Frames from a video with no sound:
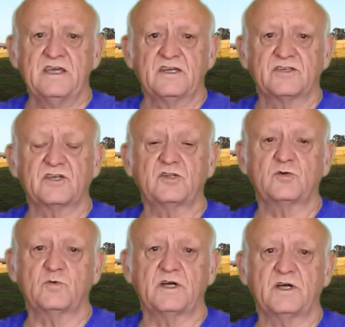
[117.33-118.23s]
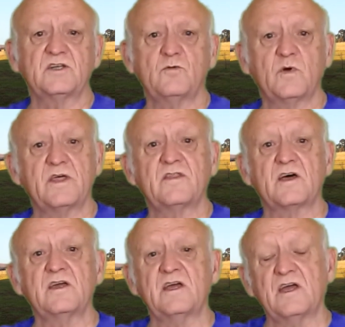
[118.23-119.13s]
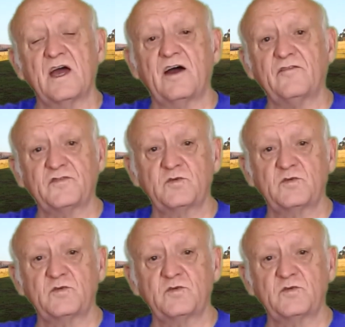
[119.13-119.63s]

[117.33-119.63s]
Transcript: situation where they have to